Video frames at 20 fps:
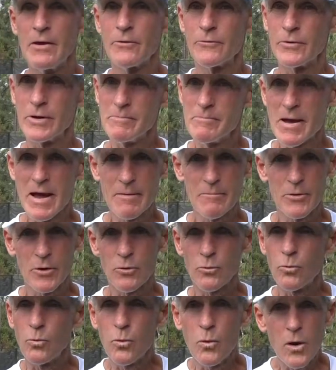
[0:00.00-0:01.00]
Remember,
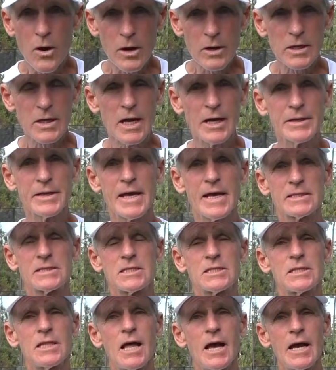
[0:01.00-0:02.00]
work on that
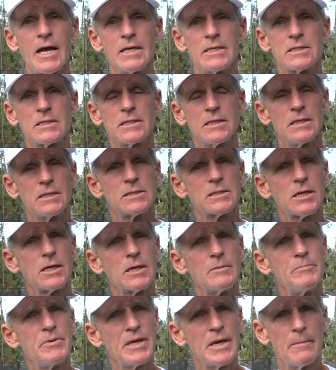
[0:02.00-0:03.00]
slice. It's going
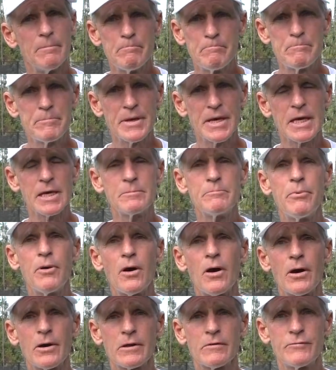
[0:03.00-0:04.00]
to be a big
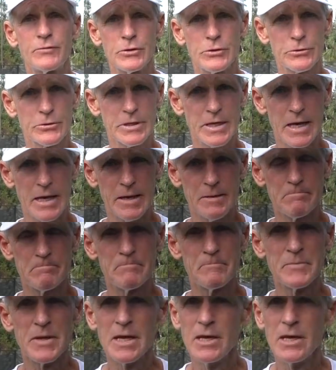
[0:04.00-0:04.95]
part of your game.